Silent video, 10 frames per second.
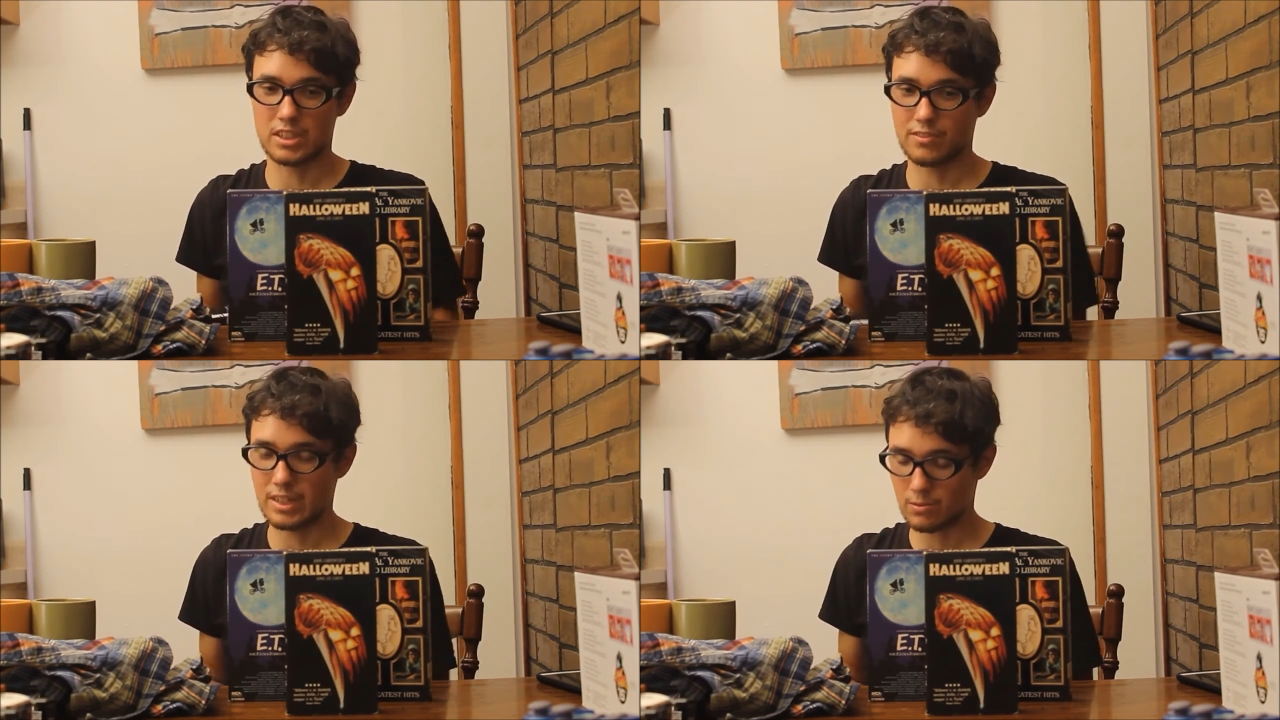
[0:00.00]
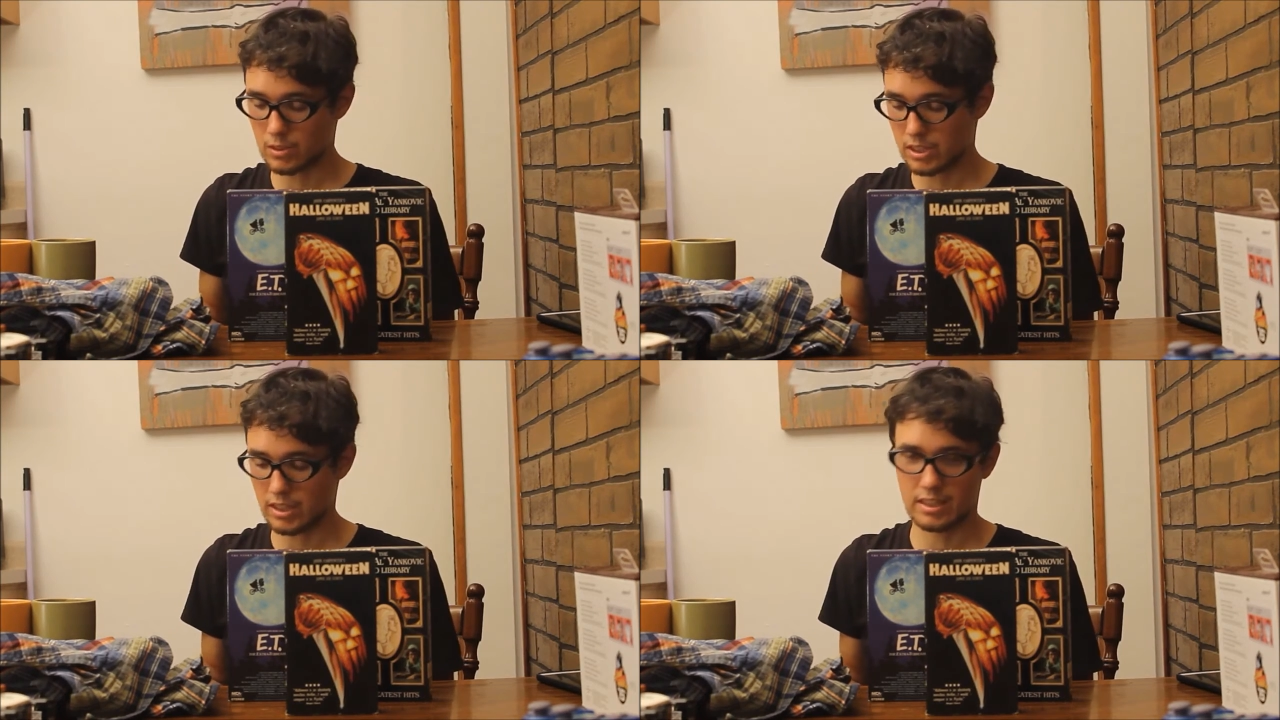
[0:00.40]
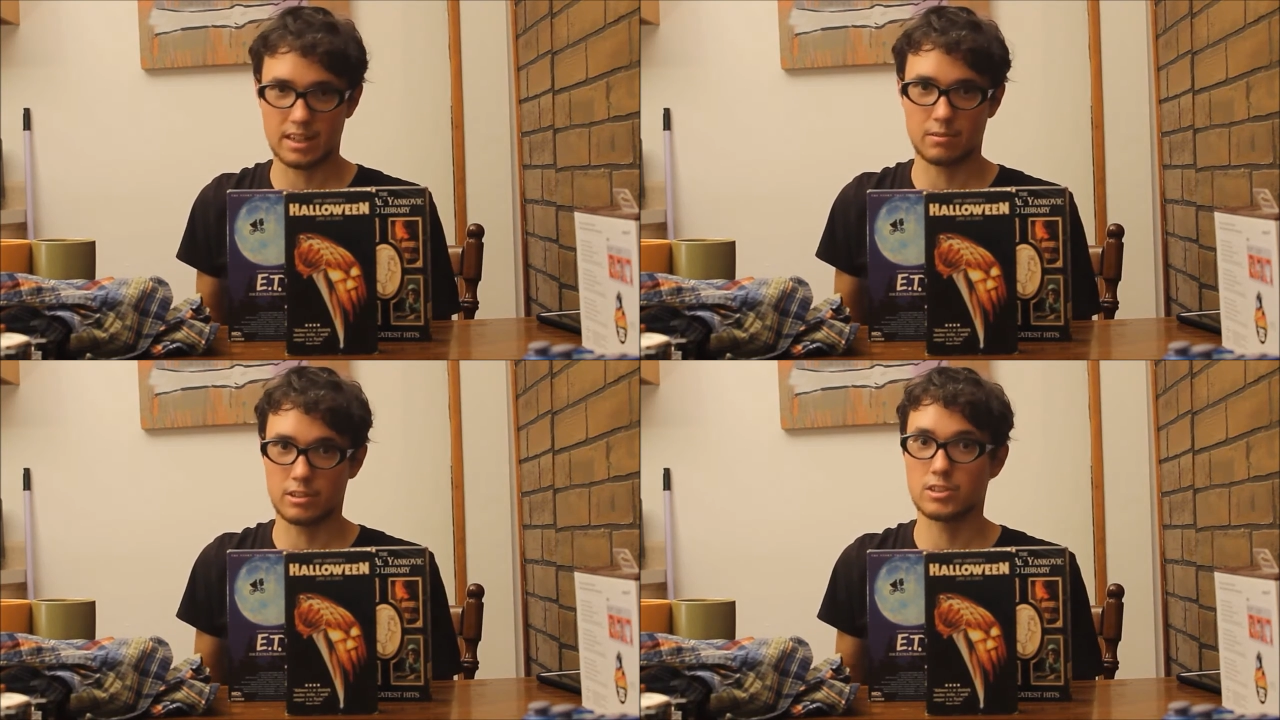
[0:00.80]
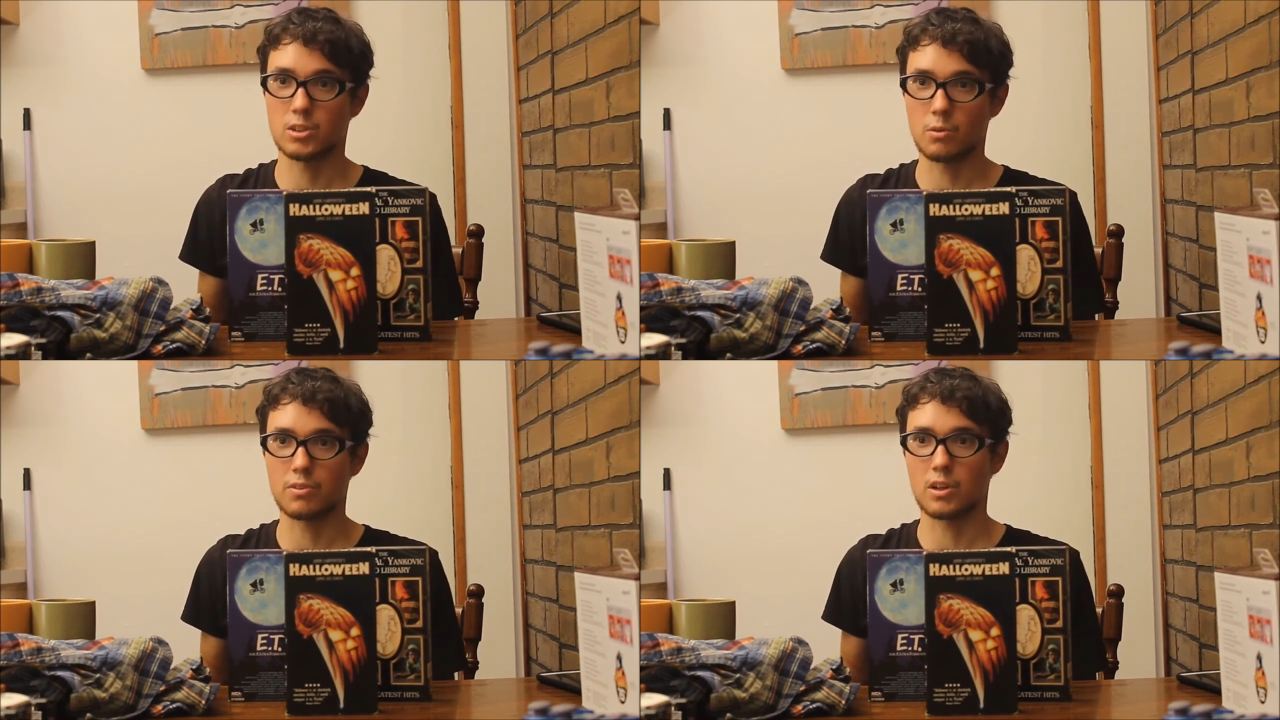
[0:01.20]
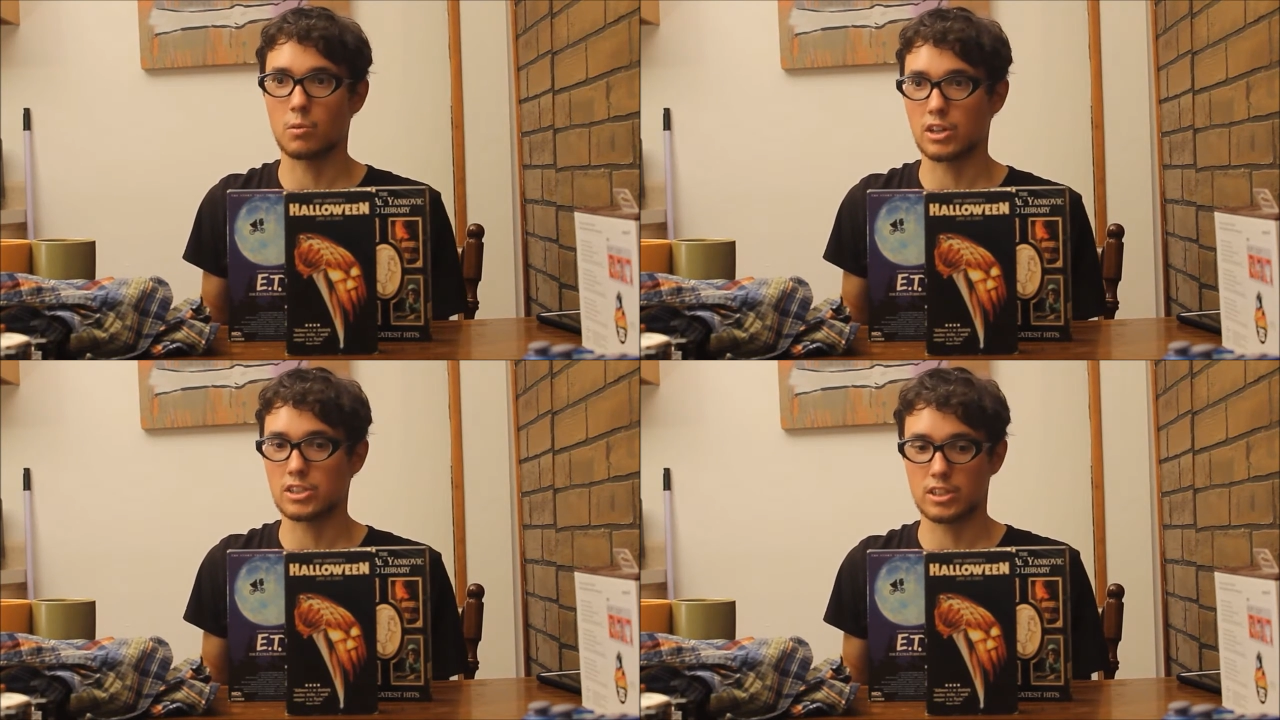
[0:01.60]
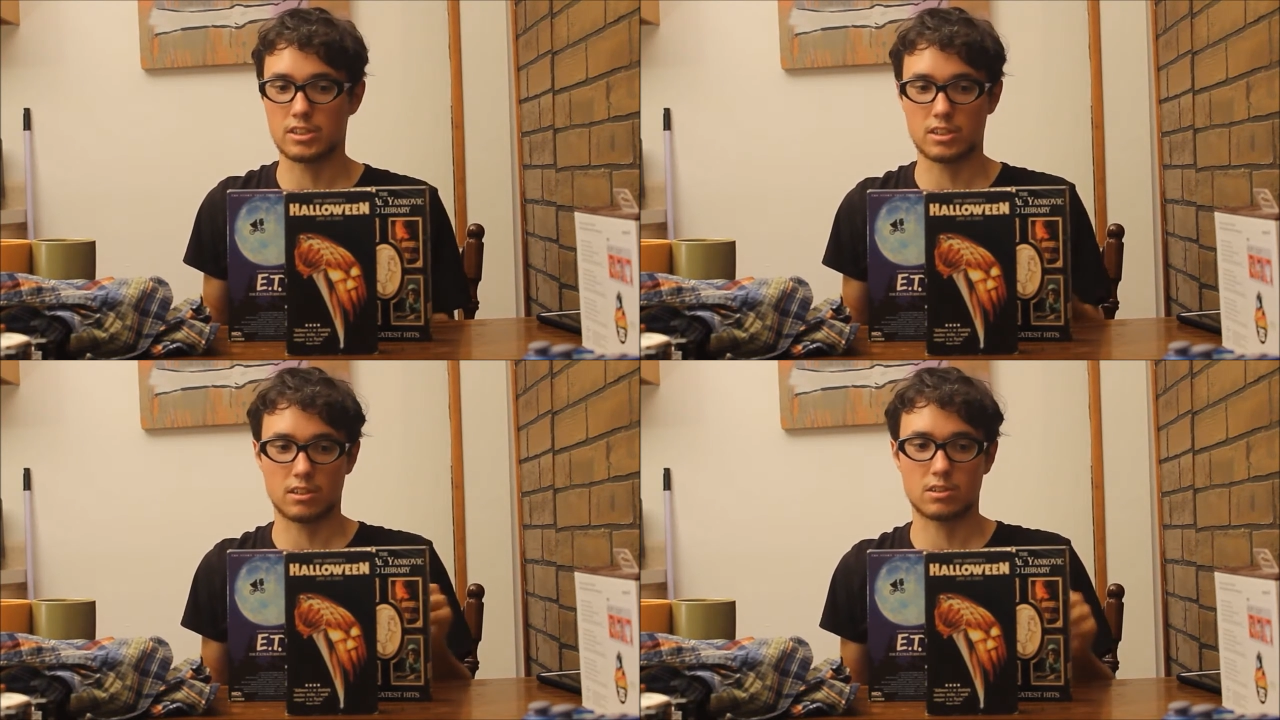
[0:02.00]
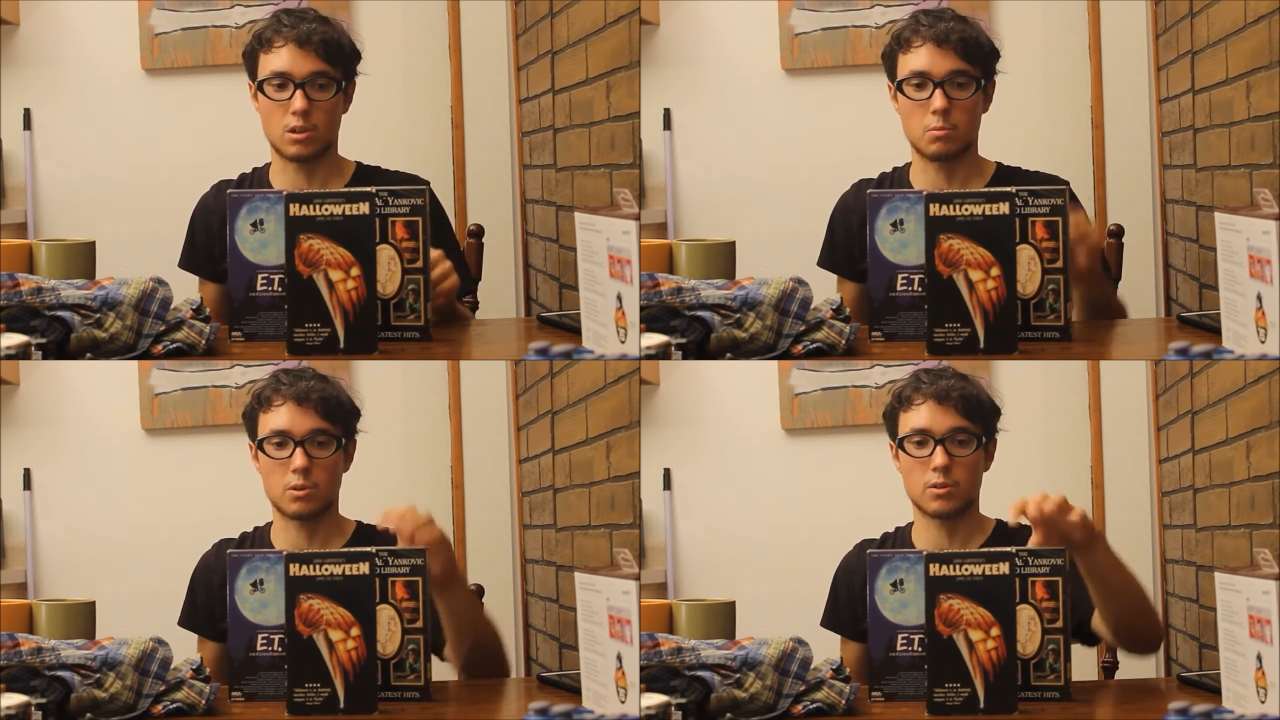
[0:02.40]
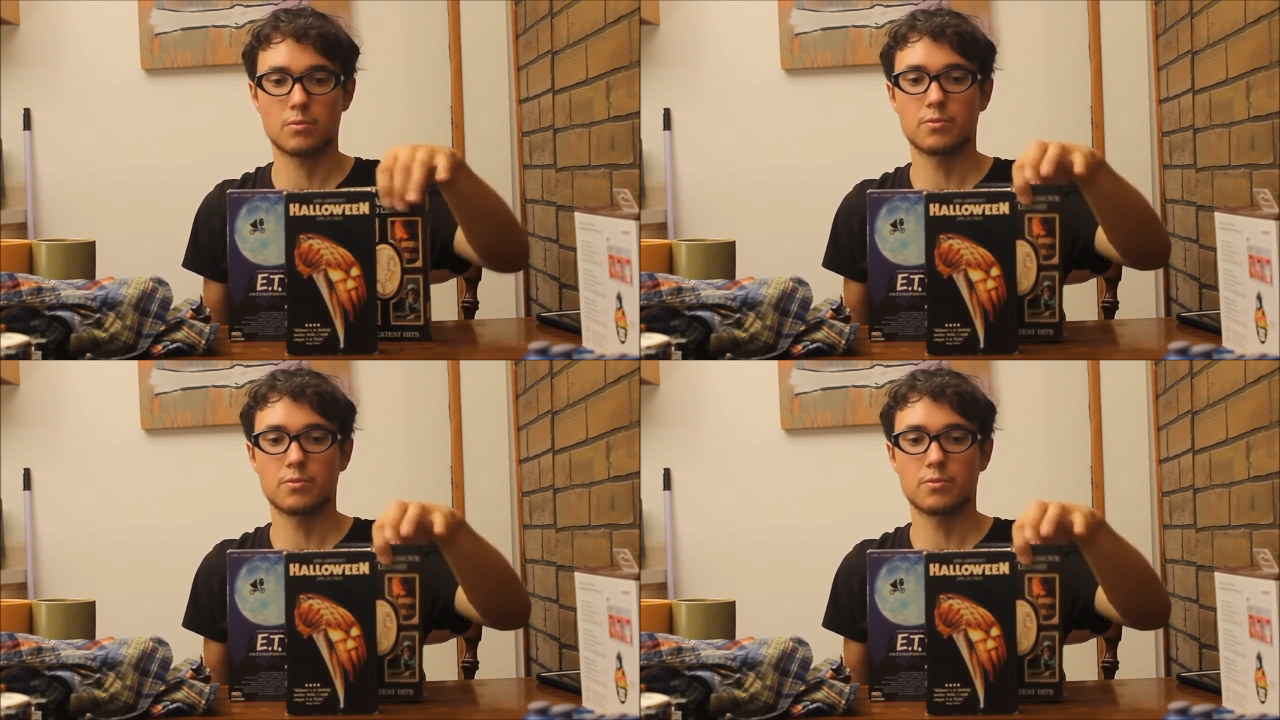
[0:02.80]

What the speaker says: I've never seen that one, so hopefully I'll watch it this October